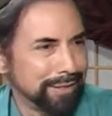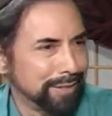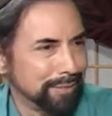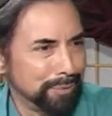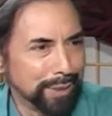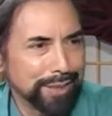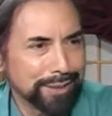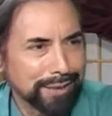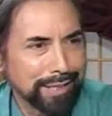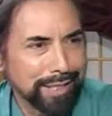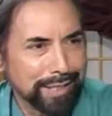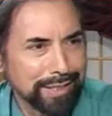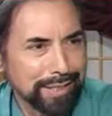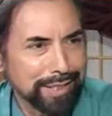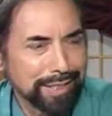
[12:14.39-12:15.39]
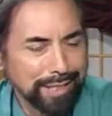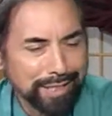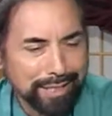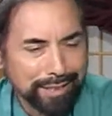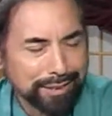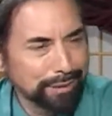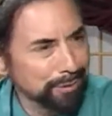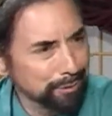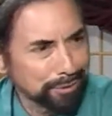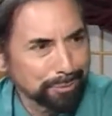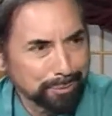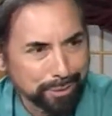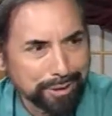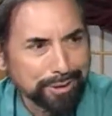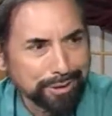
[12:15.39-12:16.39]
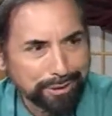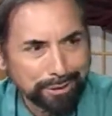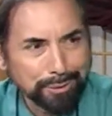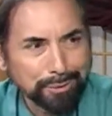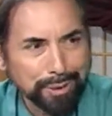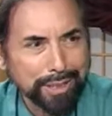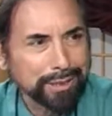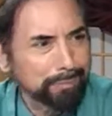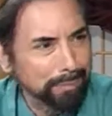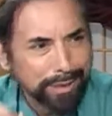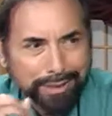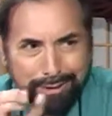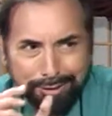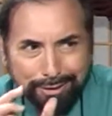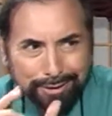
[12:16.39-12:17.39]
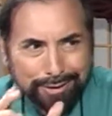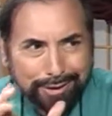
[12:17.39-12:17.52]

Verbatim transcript: the reason I uh, use the word Yeshua is because